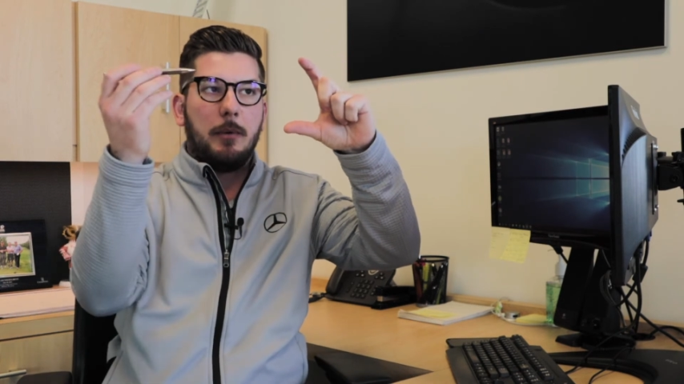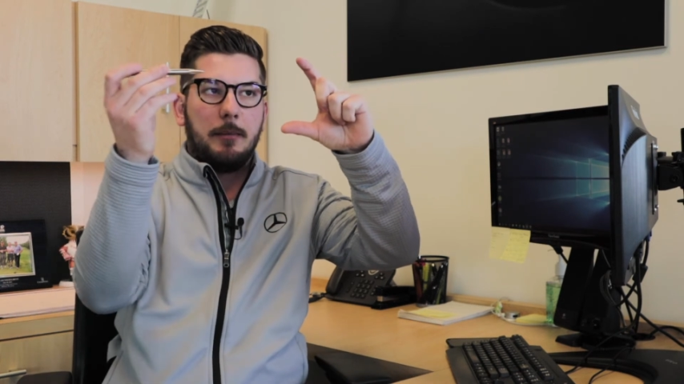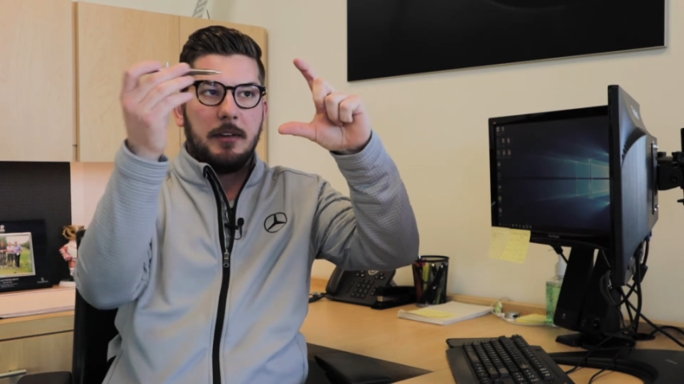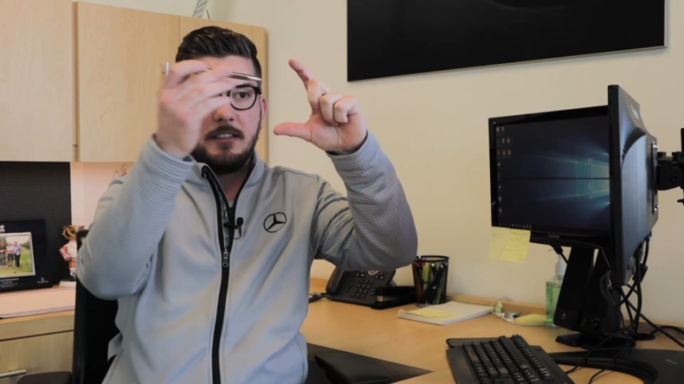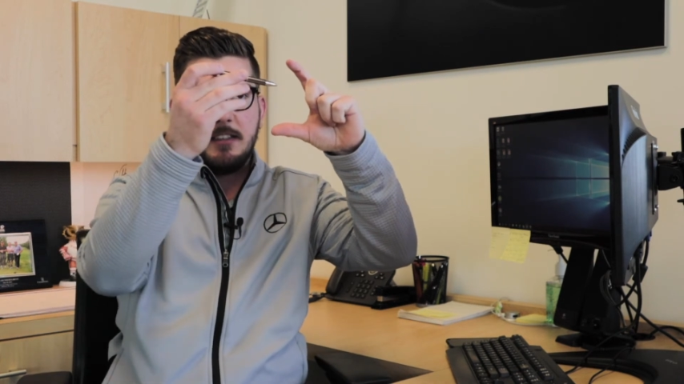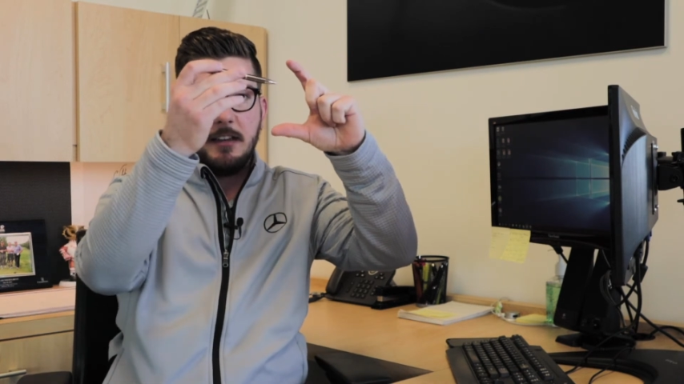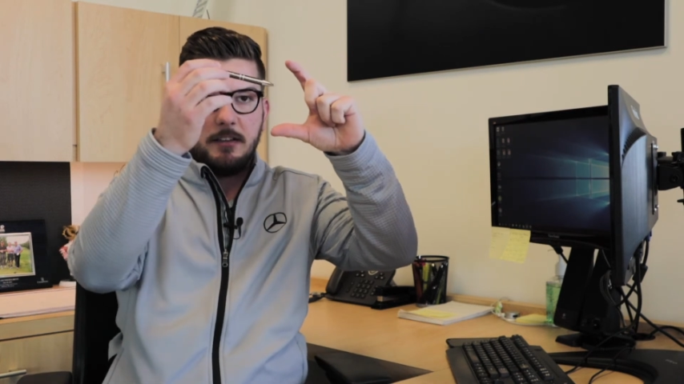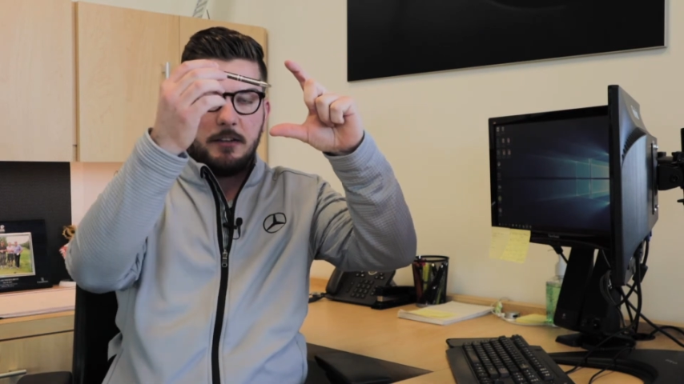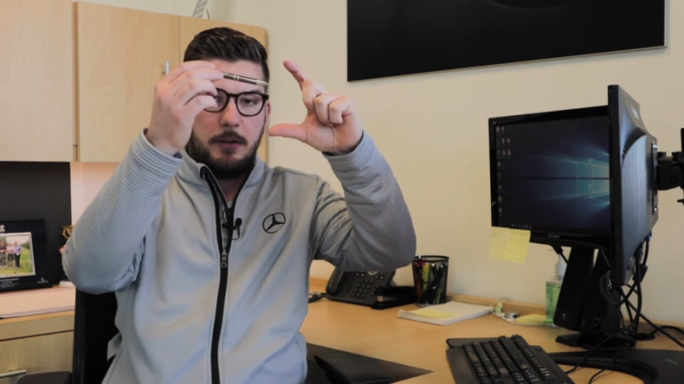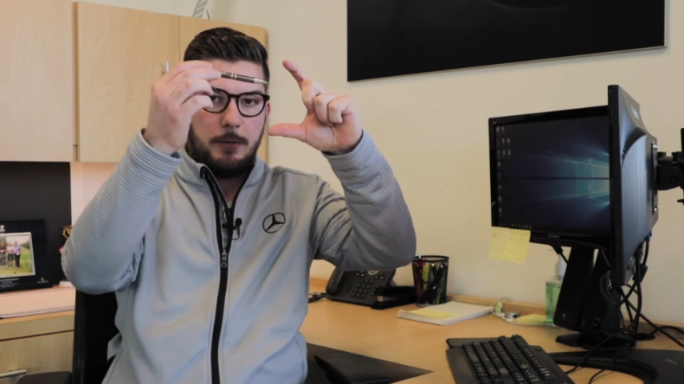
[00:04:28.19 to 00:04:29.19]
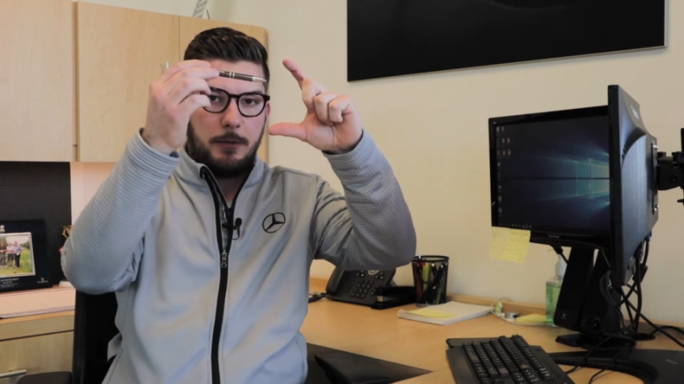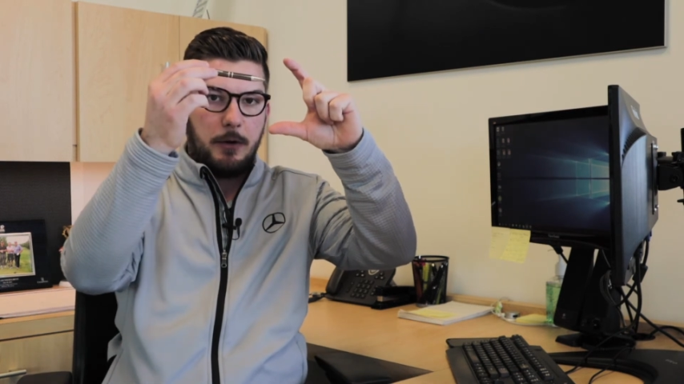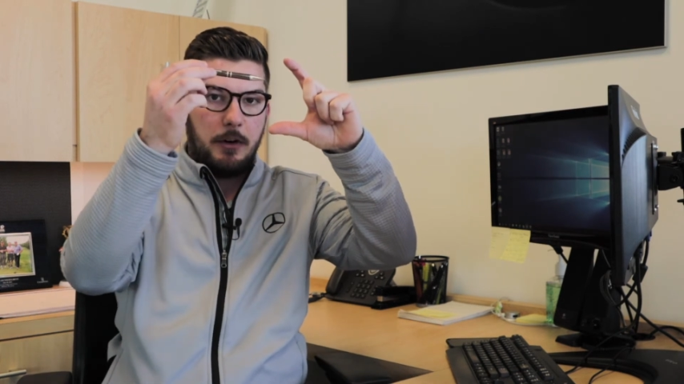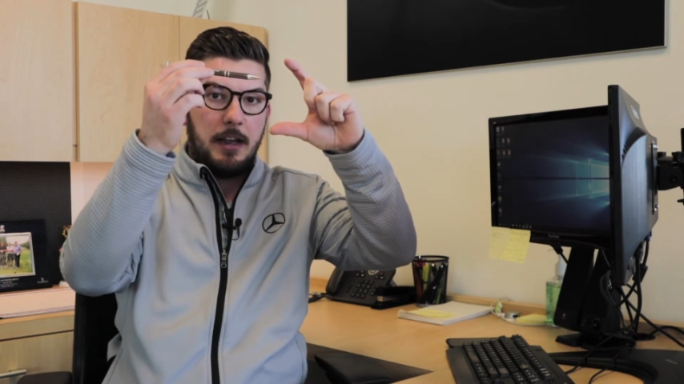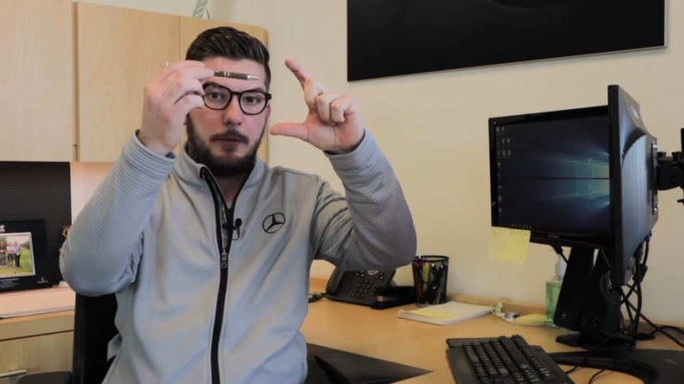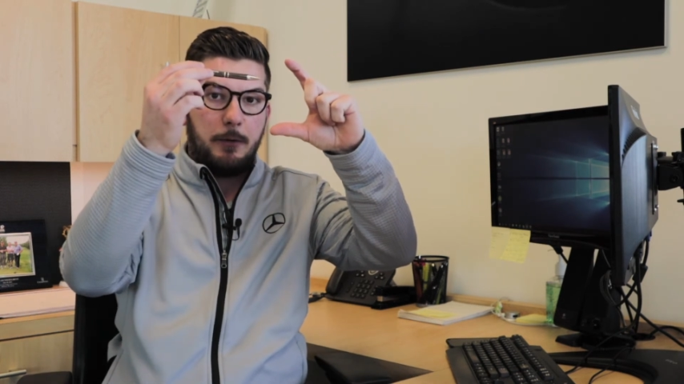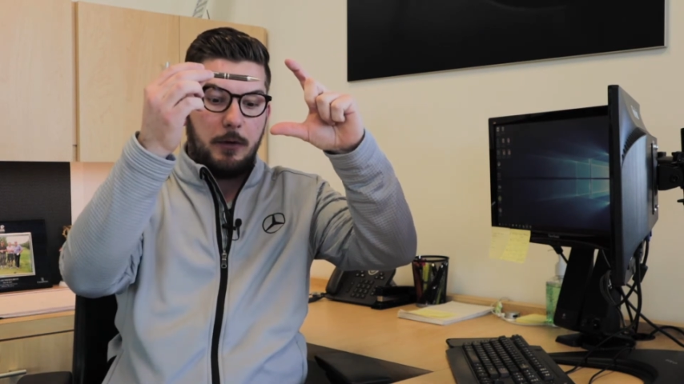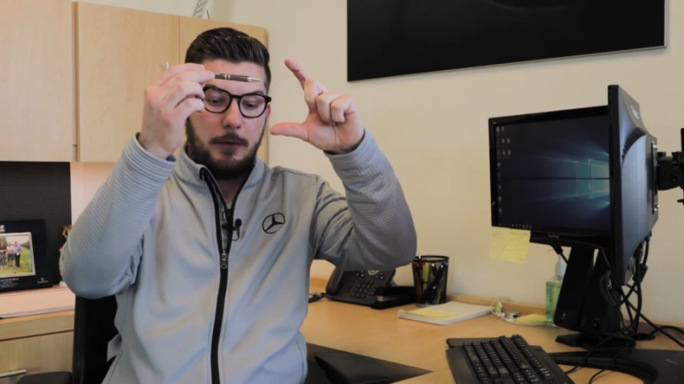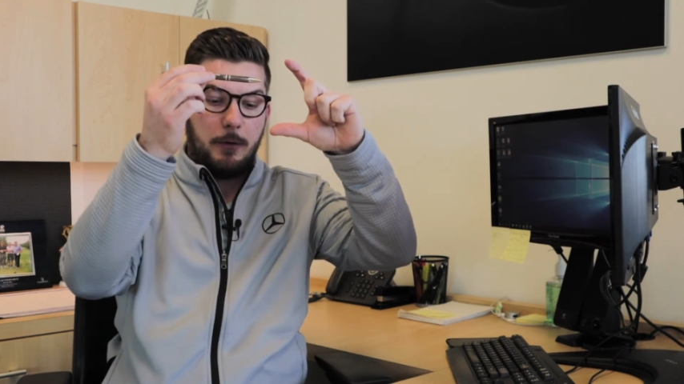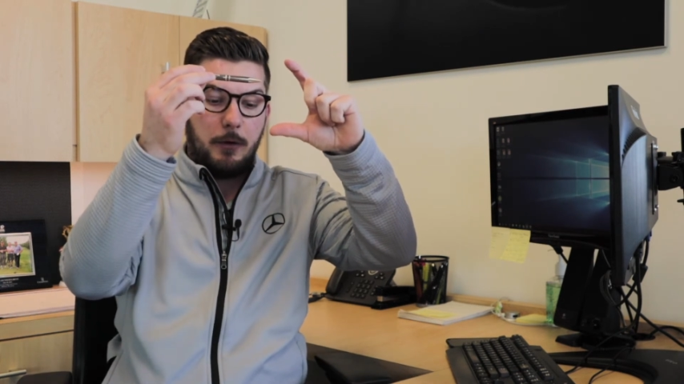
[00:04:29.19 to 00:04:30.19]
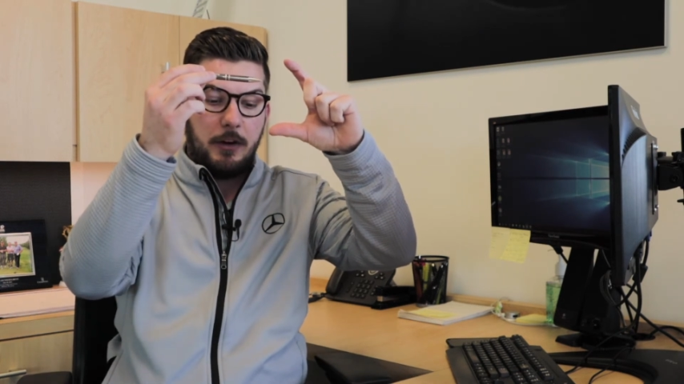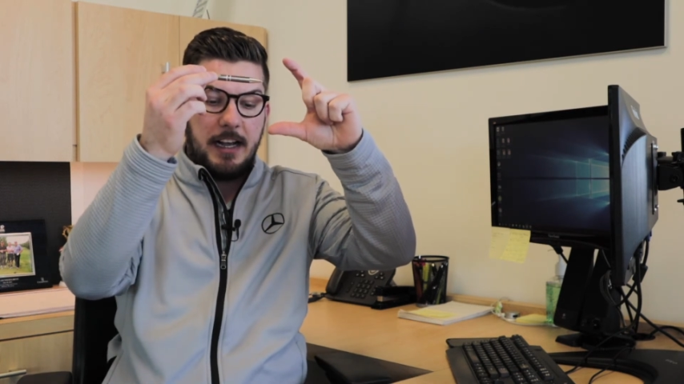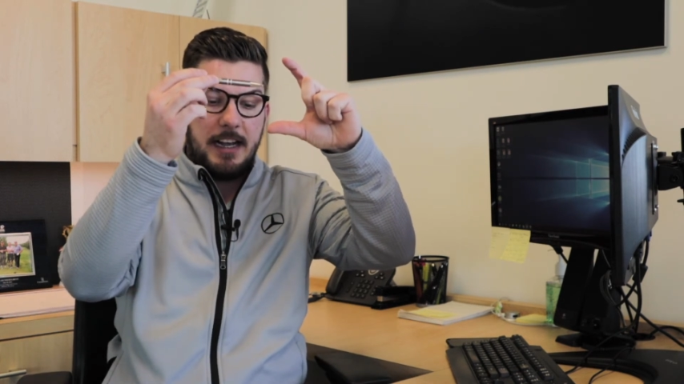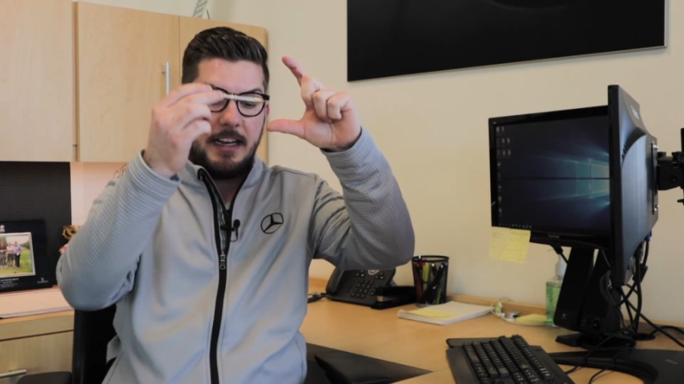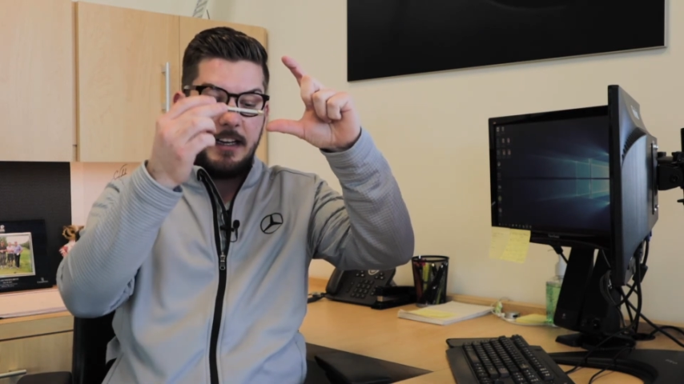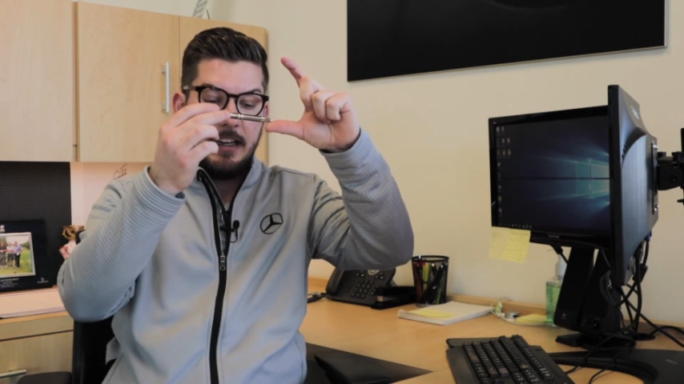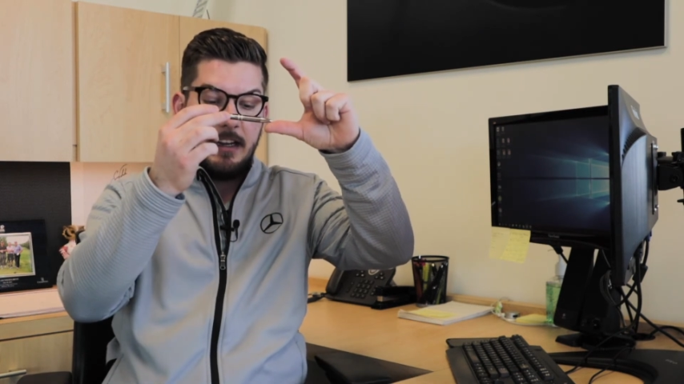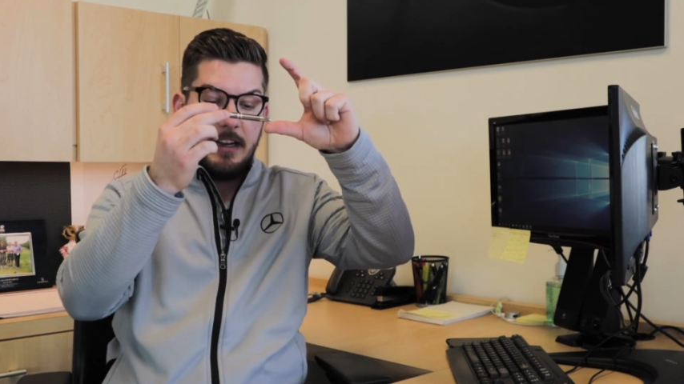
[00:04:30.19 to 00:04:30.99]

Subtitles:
what I'm going to sell it to you for at $44,900